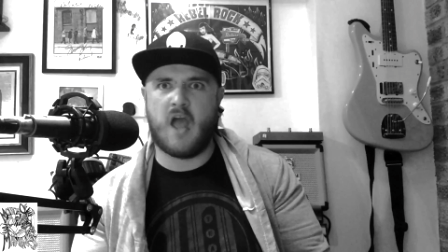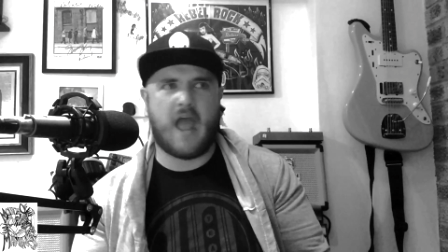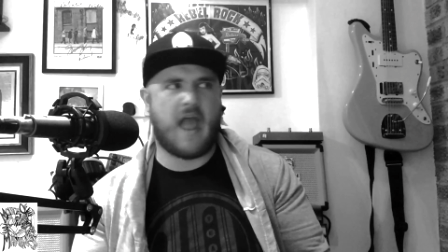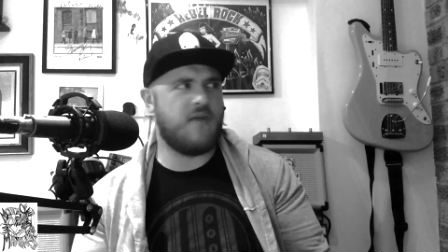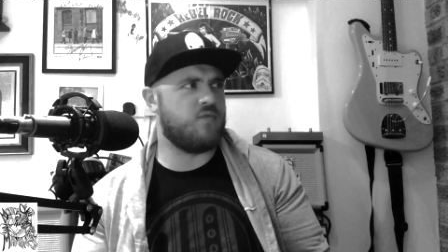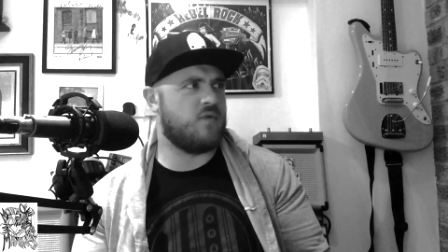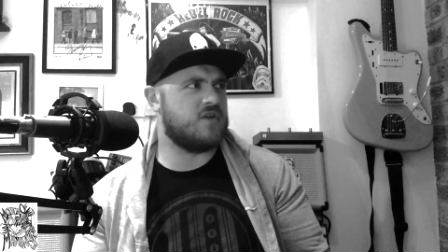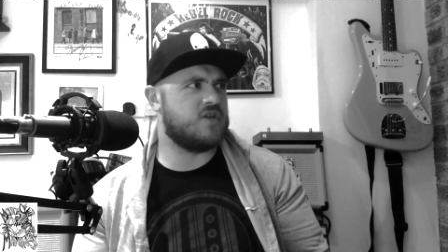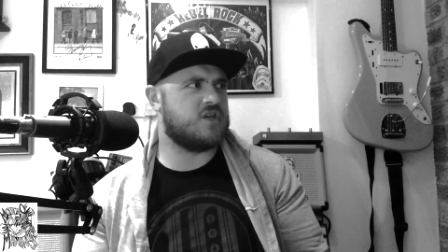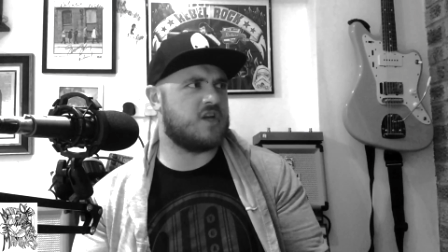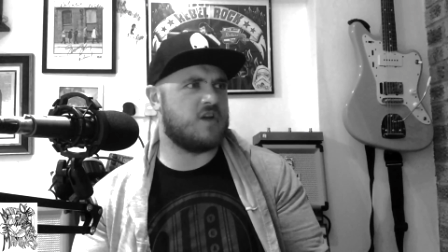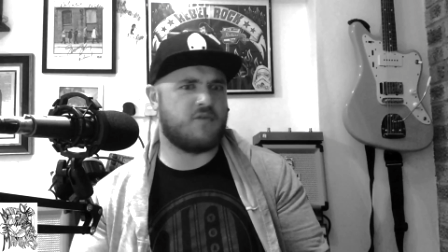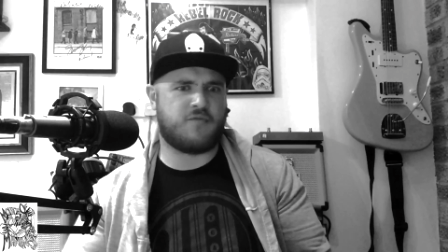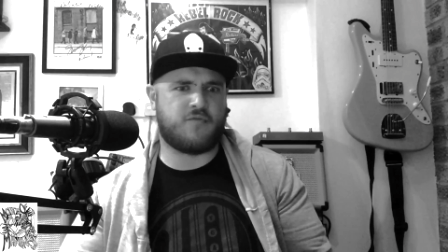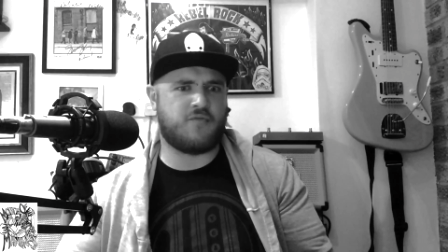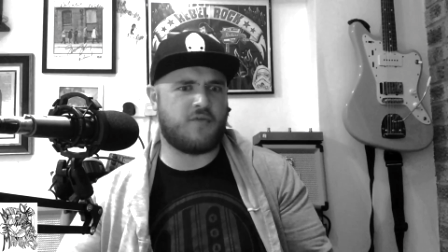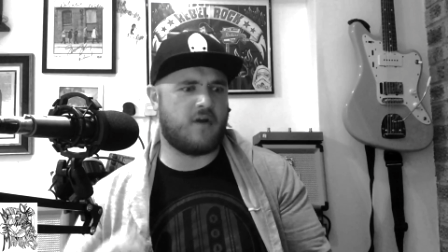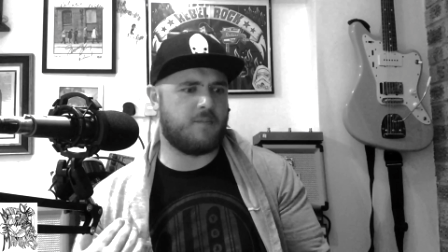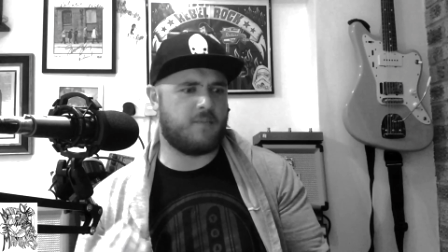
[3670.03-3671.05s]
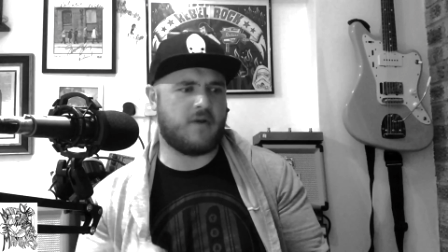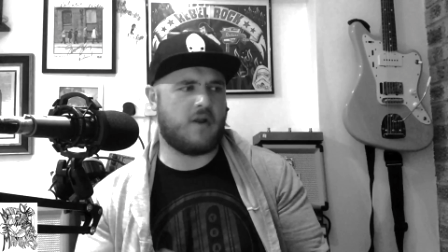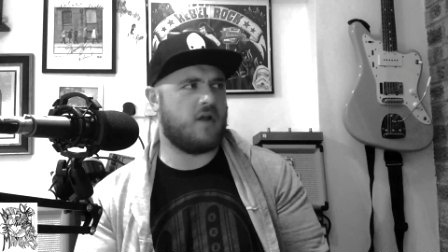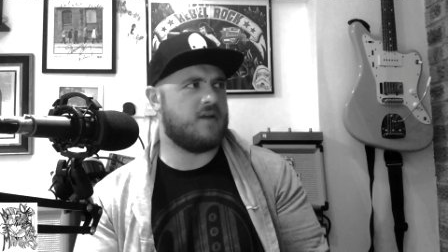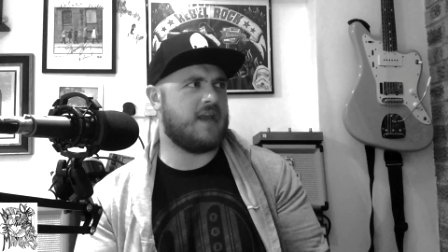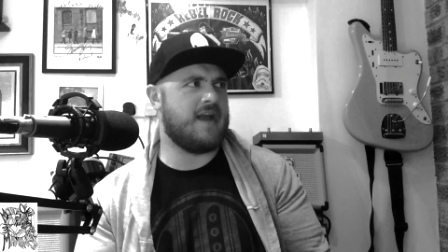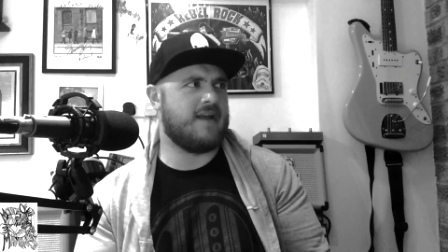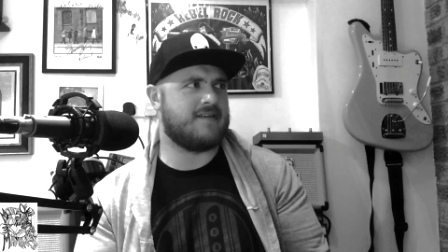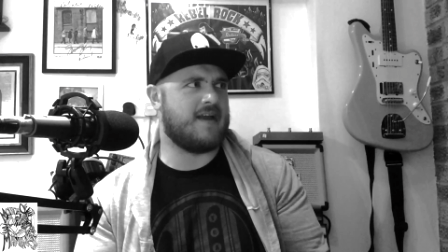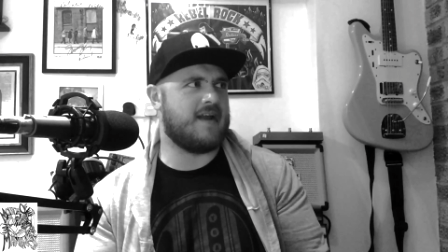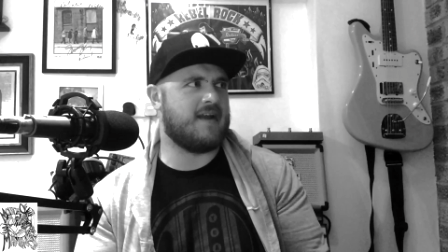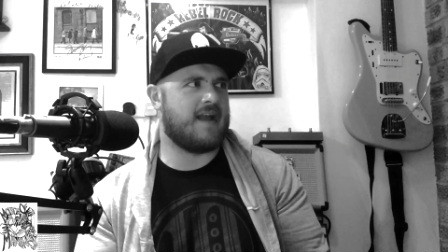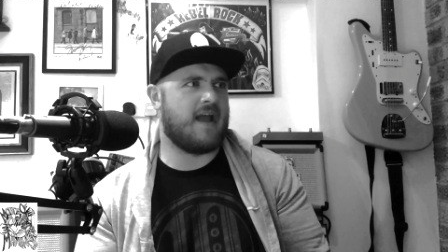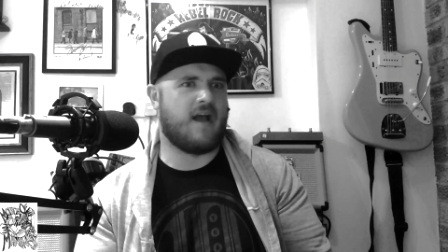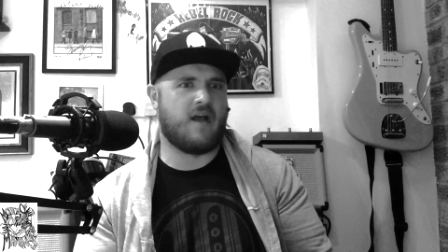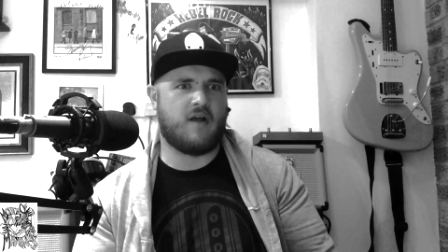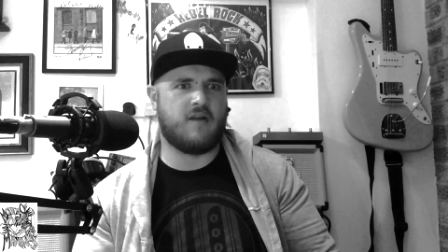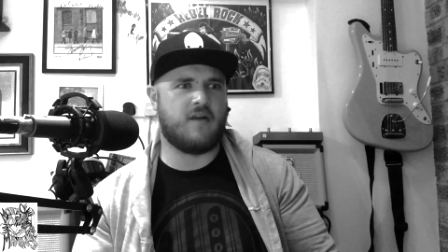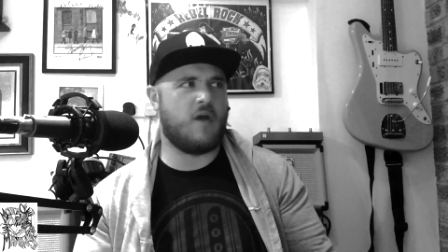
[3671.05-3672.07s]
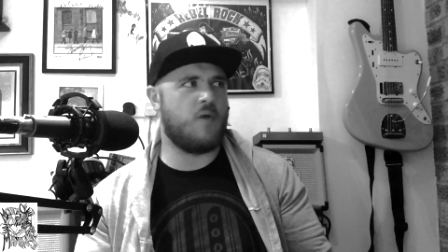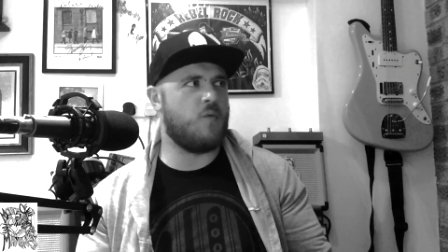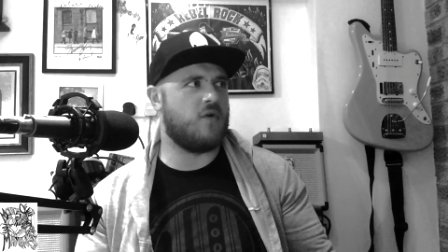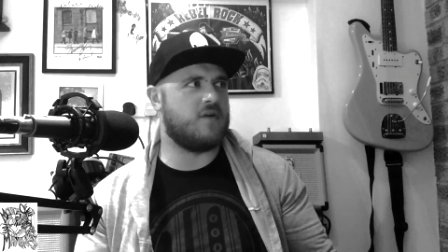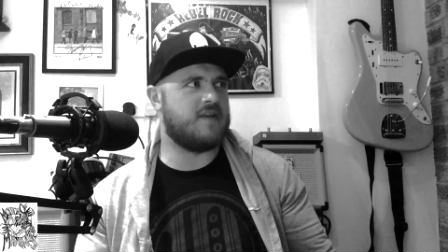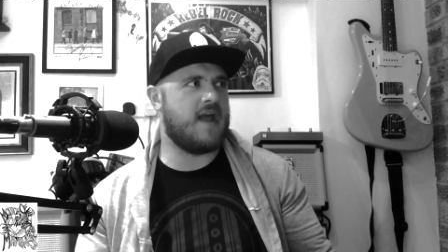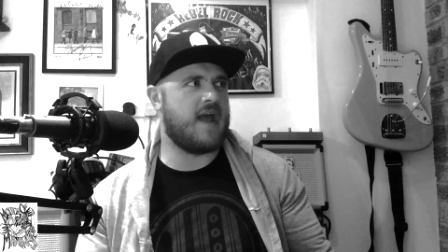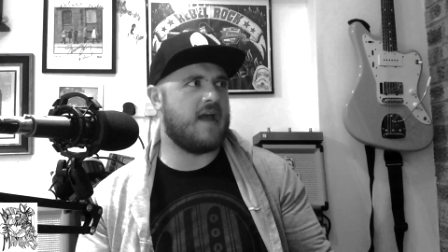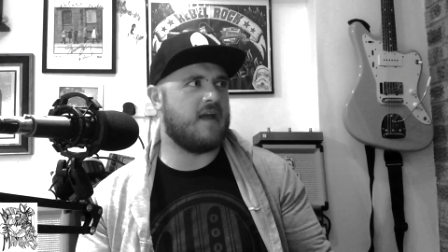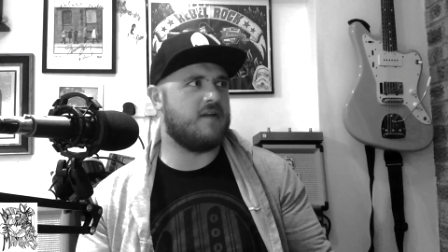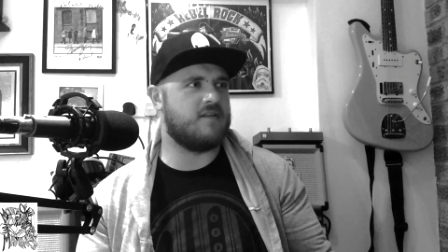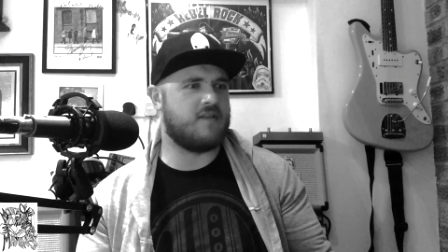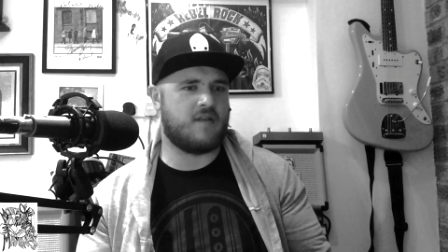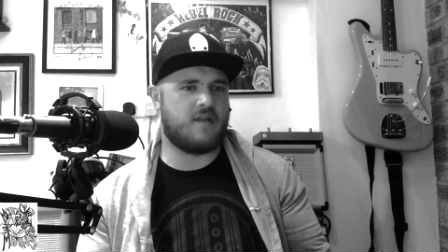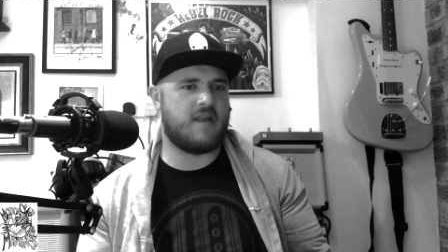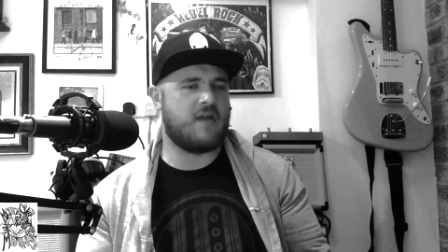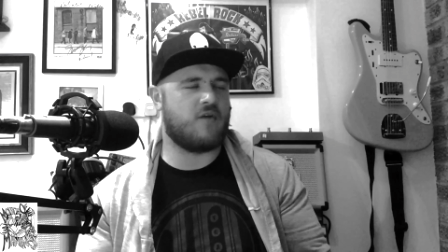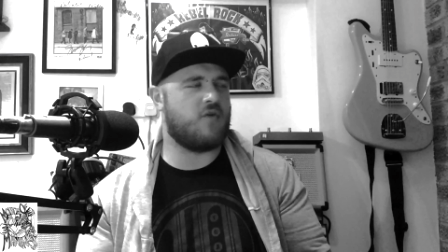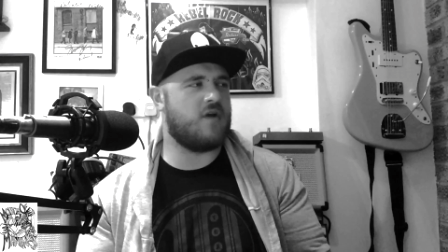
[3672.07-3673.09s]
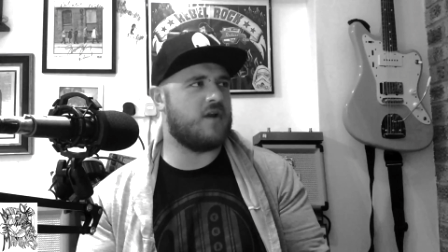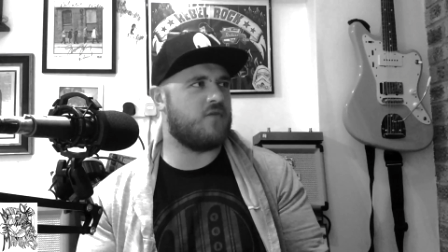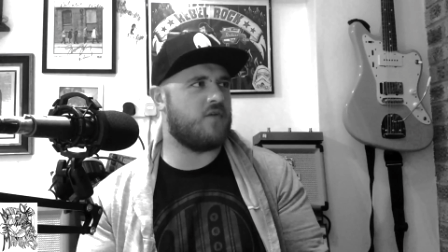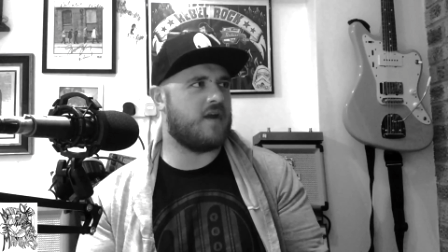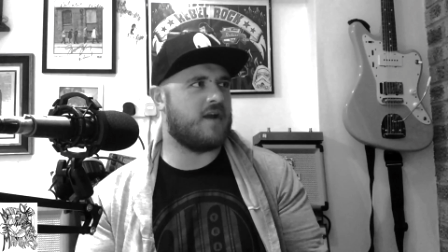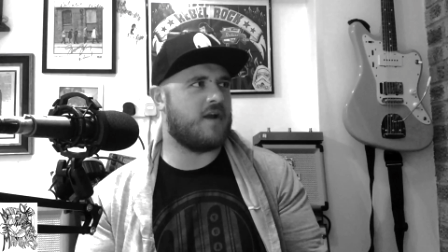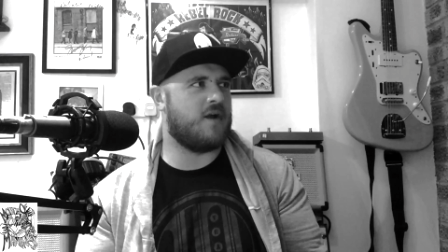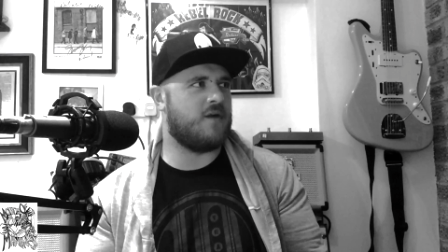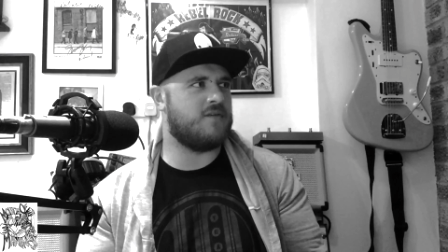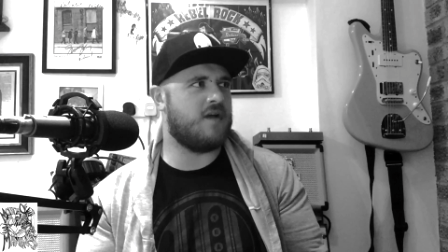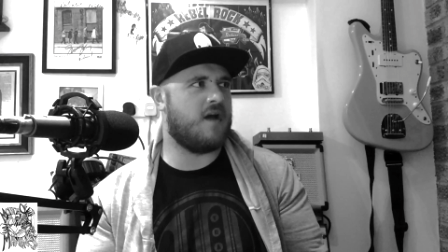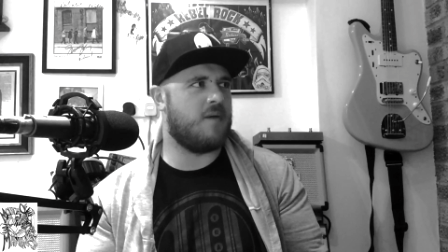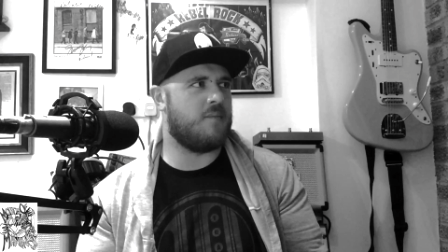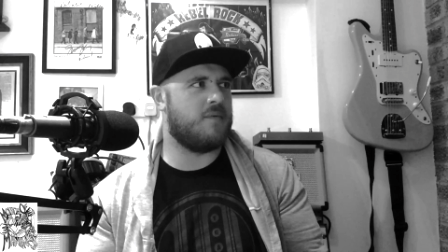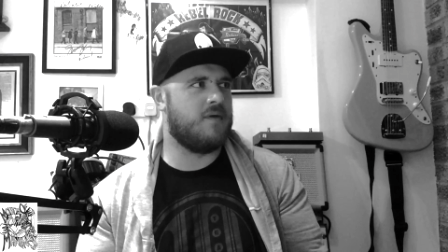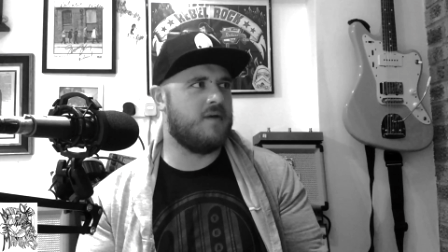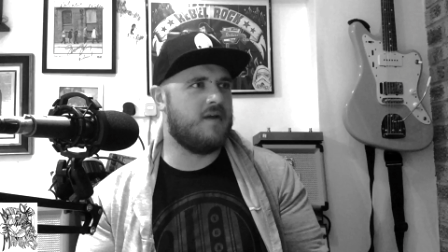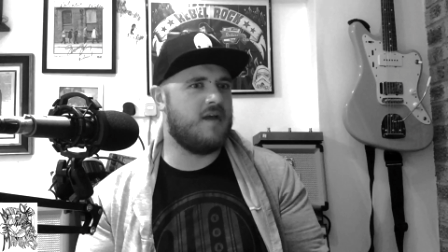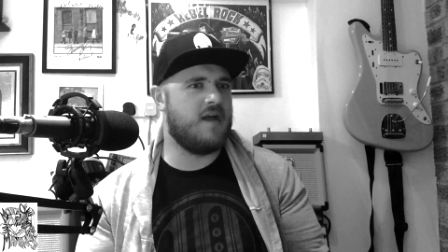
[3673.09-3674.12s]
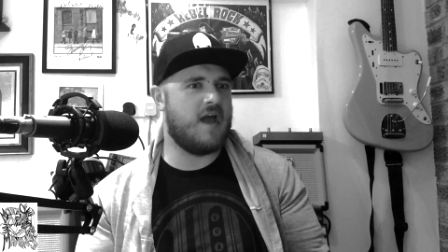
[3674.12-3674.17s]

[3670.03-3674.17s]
Everyone's just going to be like, yeah, take it. No more debt. Then their credit rating goes up.